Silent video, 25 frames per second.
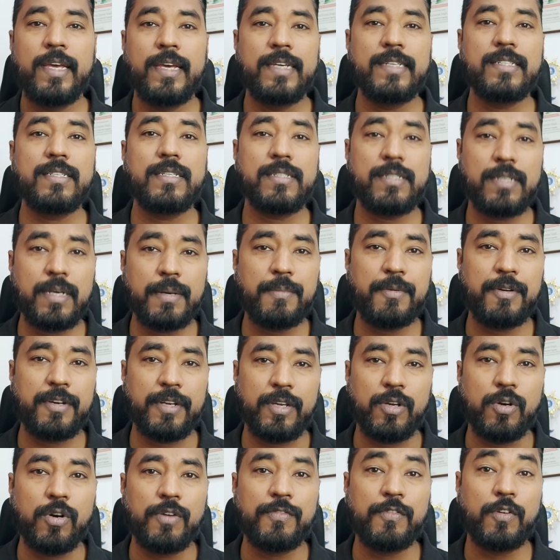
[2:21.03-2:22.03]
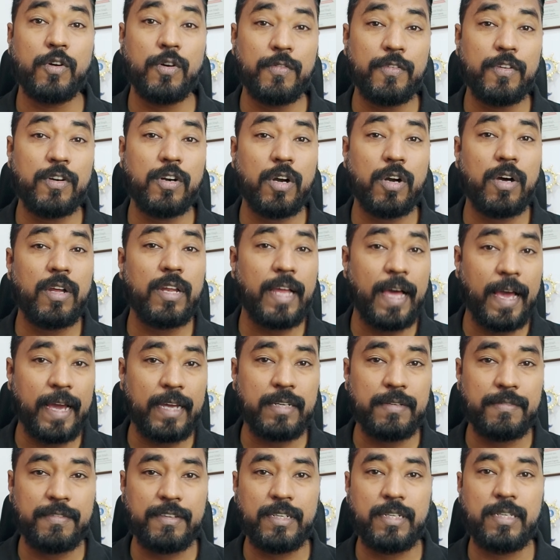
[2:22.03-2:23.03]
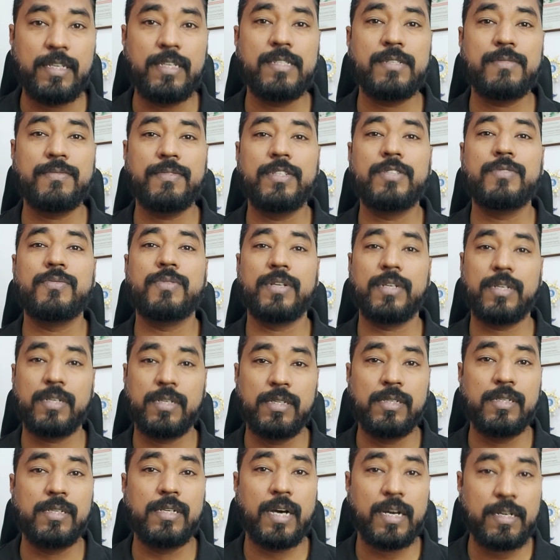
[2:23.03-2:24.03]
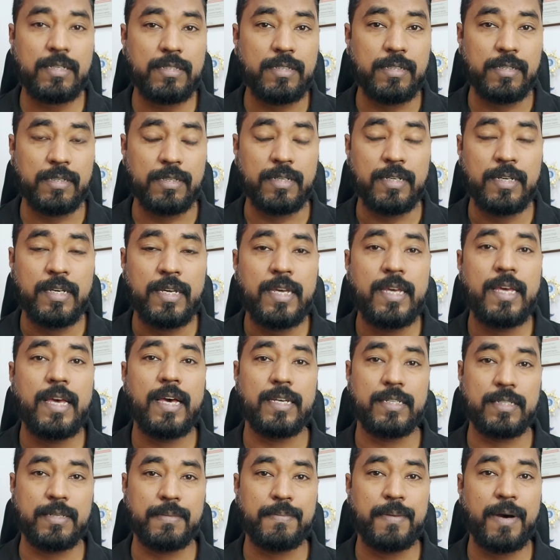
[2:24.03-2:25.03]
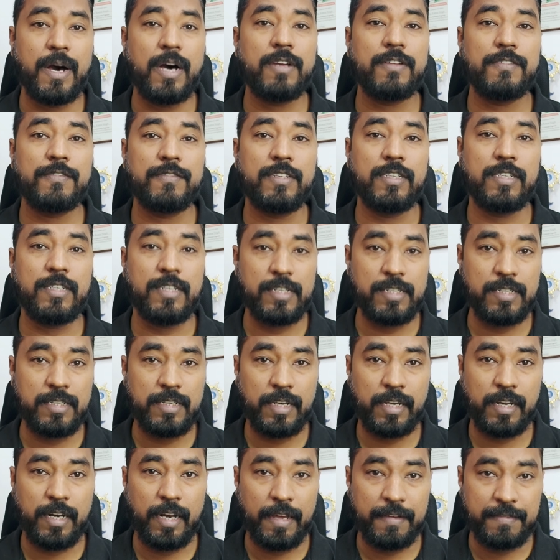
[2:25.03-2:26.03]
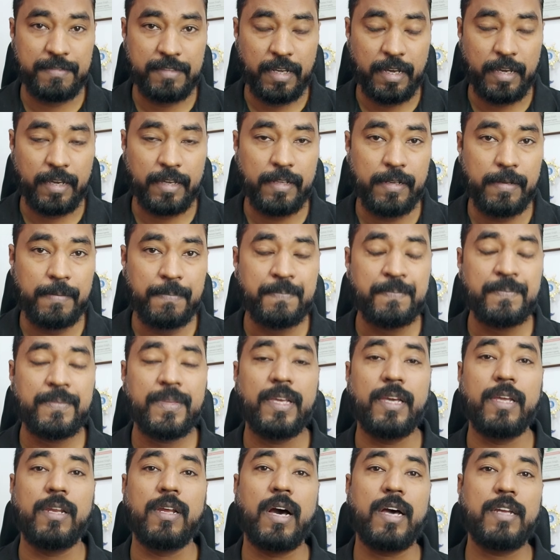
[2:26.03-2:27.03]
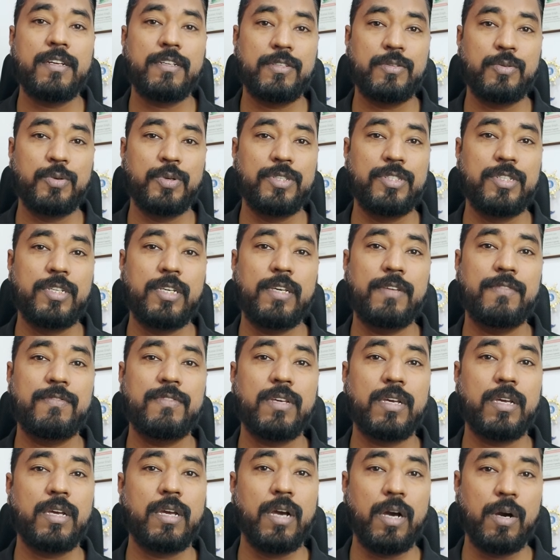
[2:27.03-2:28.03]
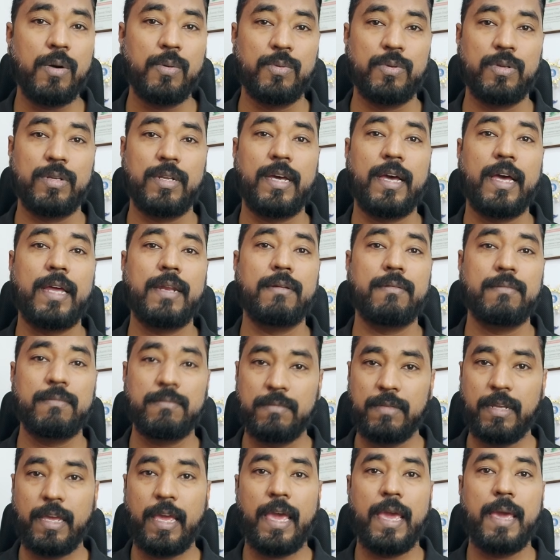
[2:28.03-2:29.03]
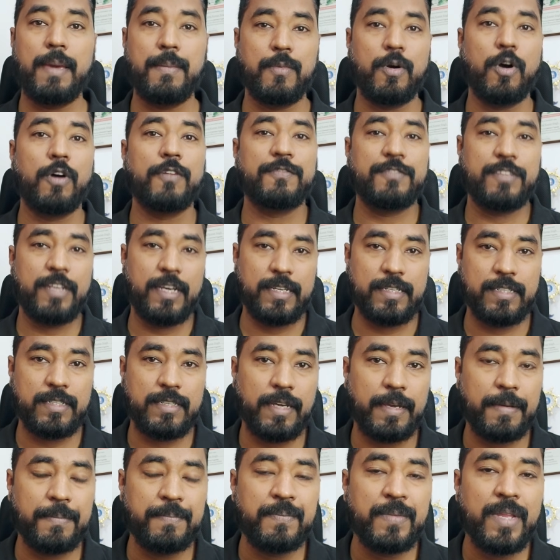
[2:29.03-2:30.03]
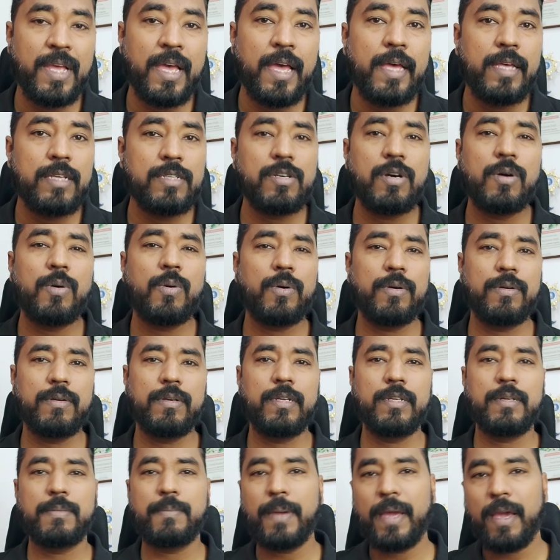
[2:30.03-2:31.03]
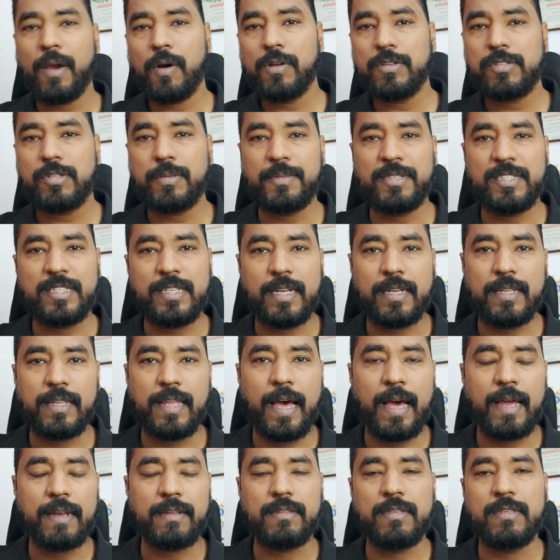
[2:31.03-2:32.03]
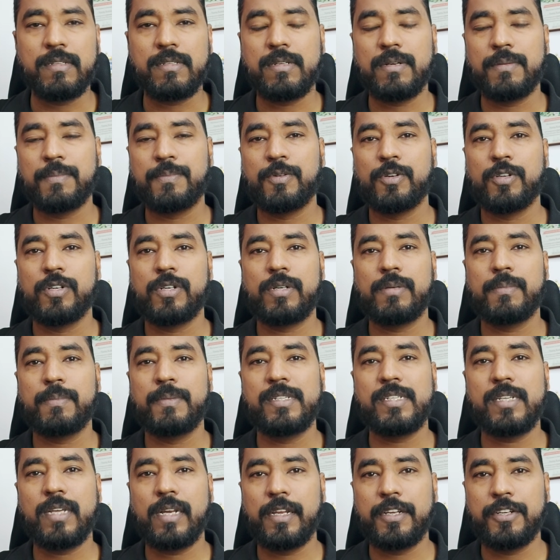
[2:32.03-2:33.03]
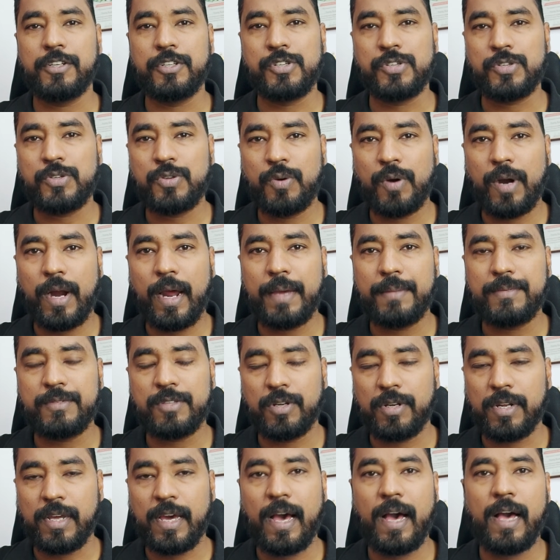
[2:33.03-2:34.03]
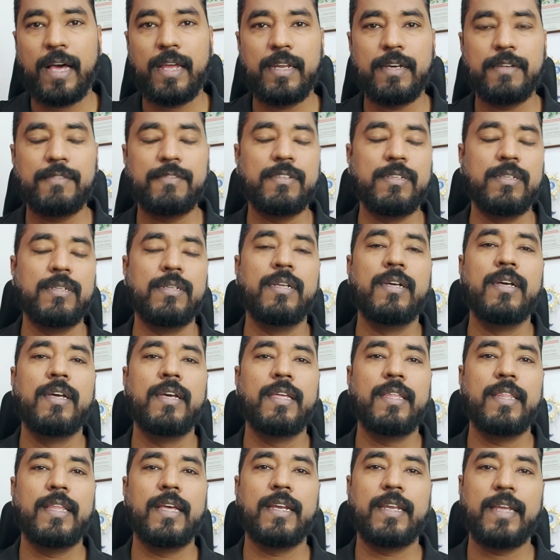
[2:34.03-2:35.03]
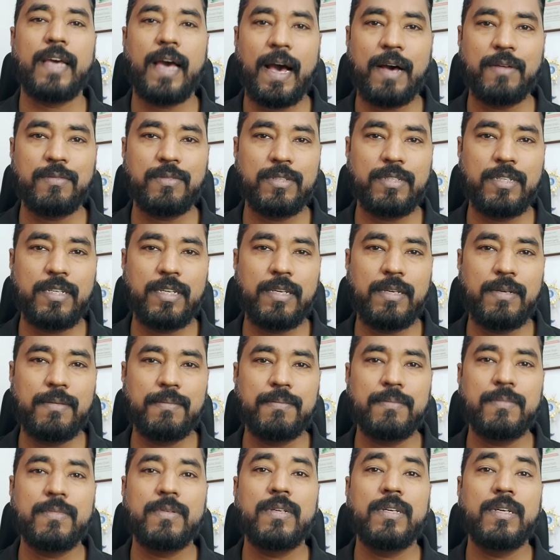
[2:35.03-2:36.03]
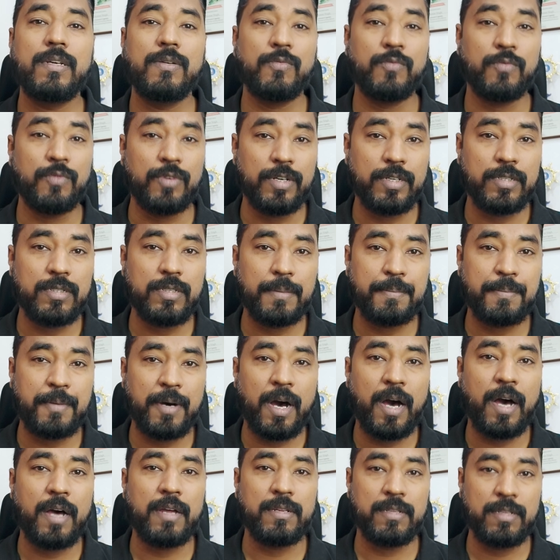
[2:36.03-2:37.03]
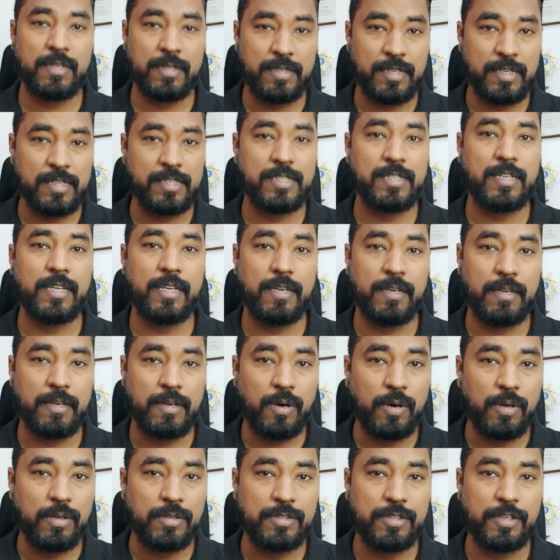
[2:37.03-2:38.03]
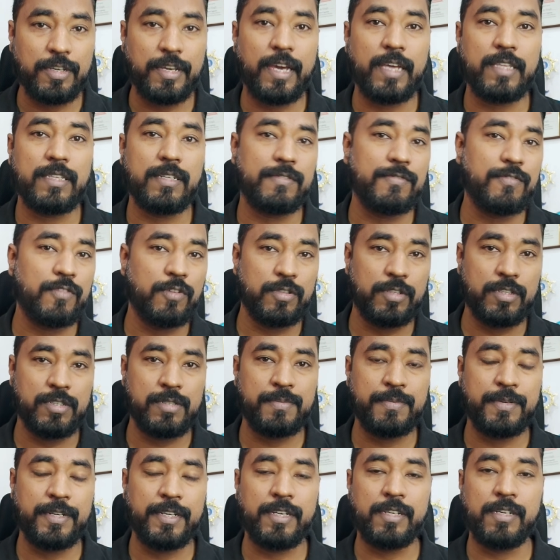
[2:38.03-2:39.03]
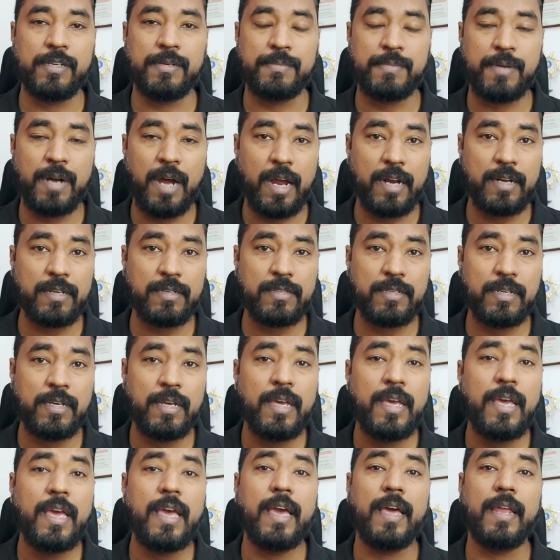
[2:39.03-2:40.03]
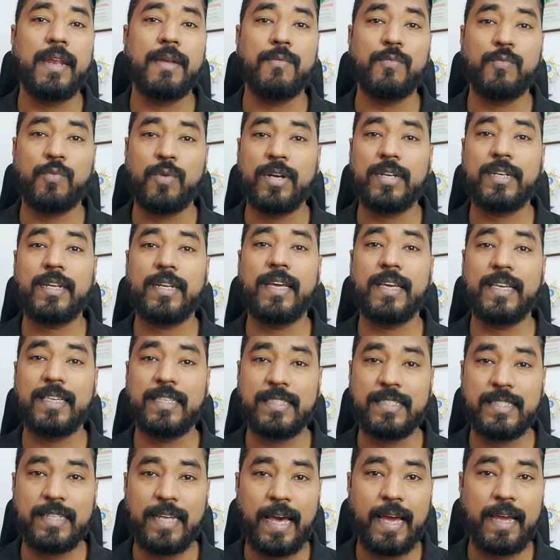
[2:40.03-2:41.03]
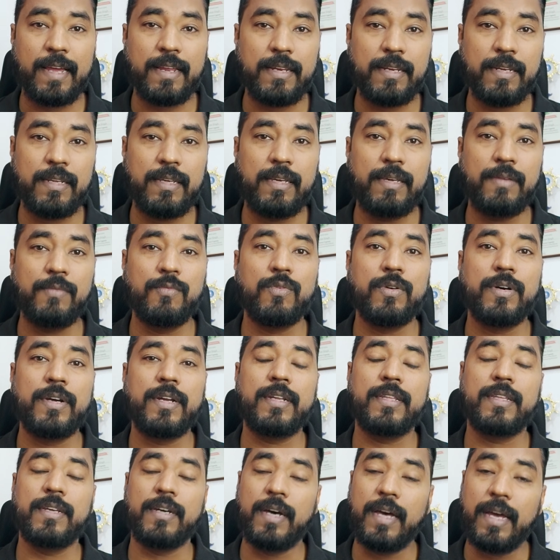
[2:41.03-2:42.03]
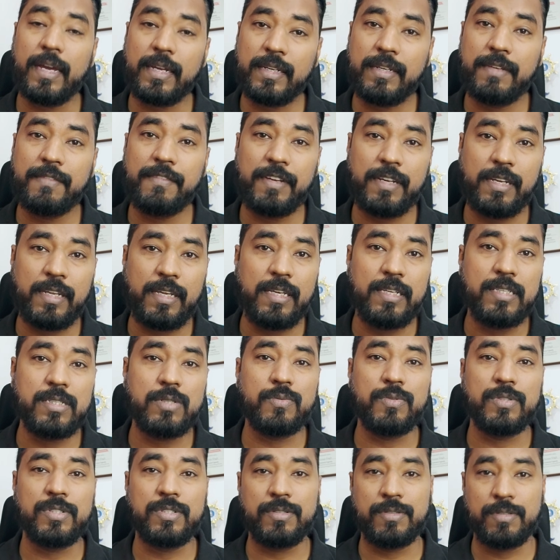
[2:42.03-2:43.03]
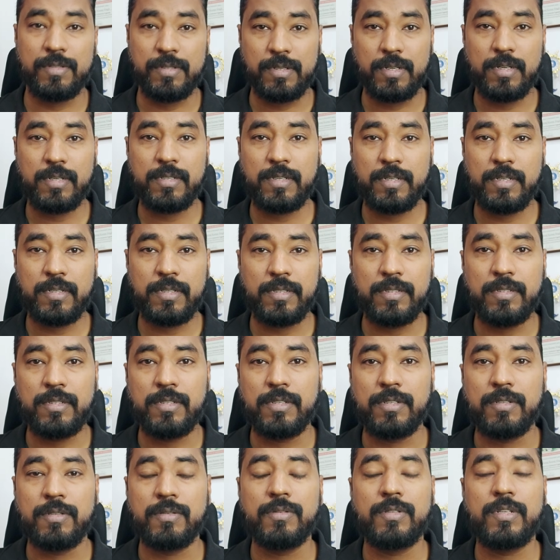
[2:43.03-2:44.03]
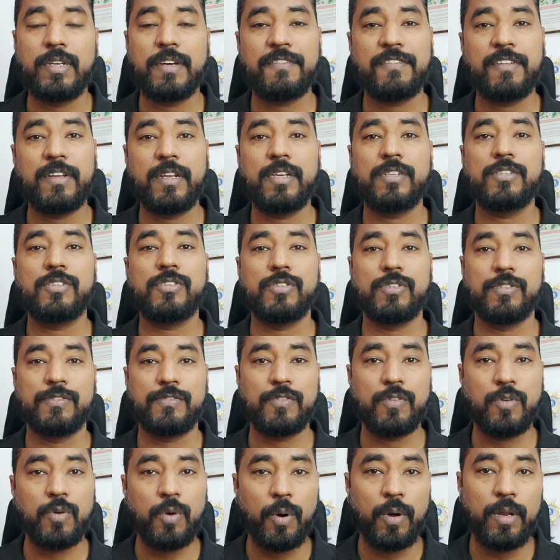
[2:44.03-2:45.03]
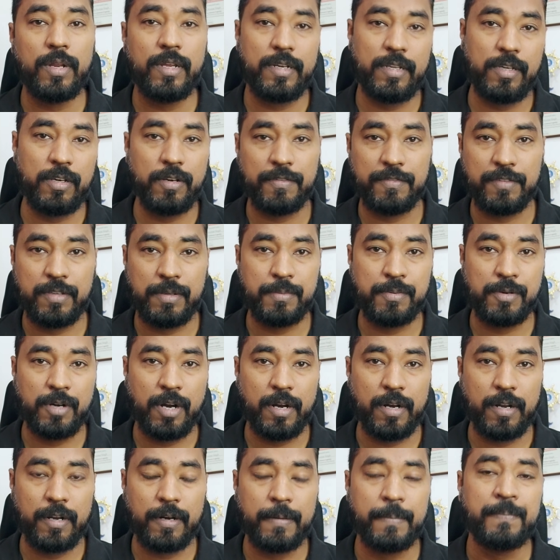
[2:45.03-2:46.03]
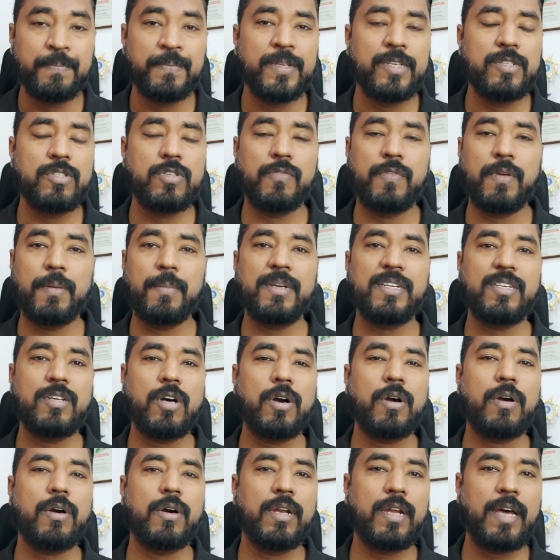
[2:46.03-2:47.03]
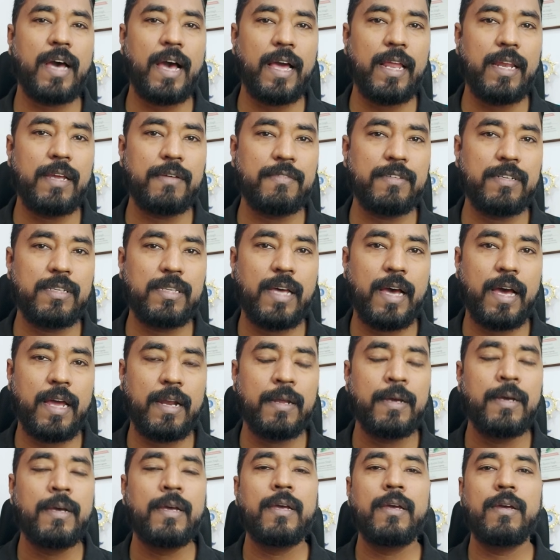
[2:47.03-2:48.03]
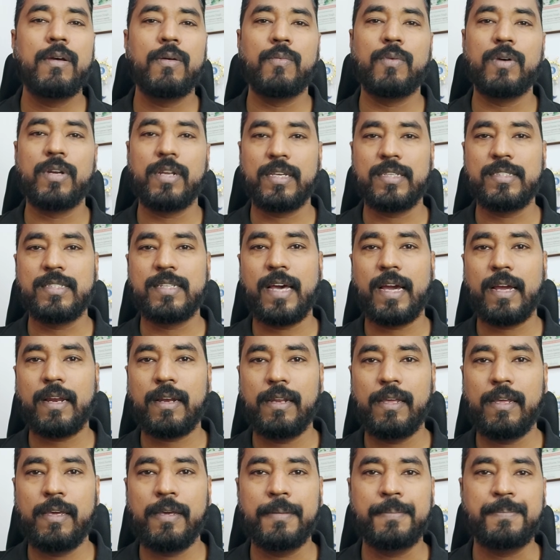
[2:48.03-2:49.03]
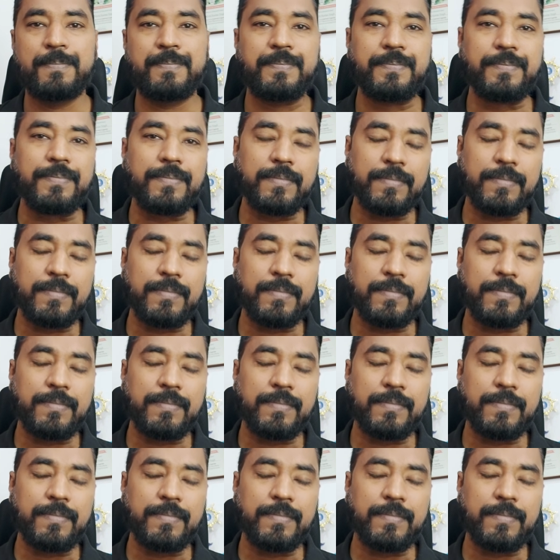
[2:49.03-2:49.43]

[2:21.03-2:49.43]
is a summary of overall activities which were conducted as a part of the testing life cycle in order to achieve the goal and aim of testing. So it may also be said that this report basically describes on a high level that how the team worked upon the testing altogether for this particular product, and what exactly were the activities which resulted into definition of quality of the product. So we may talk on a high level that what exactly